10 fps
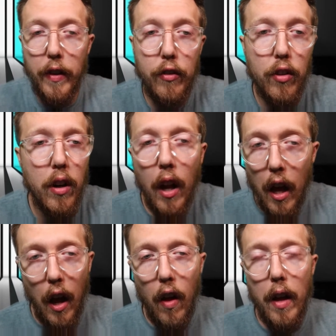adventure.
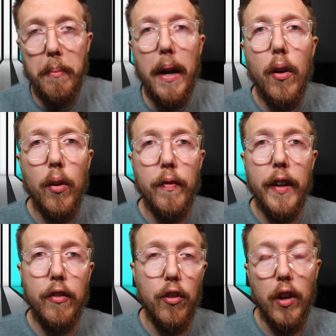I'll have my own
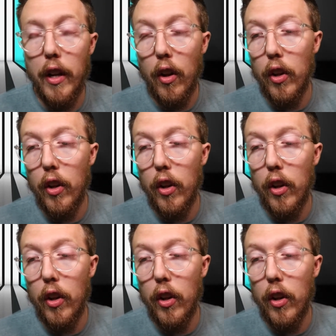adventure. And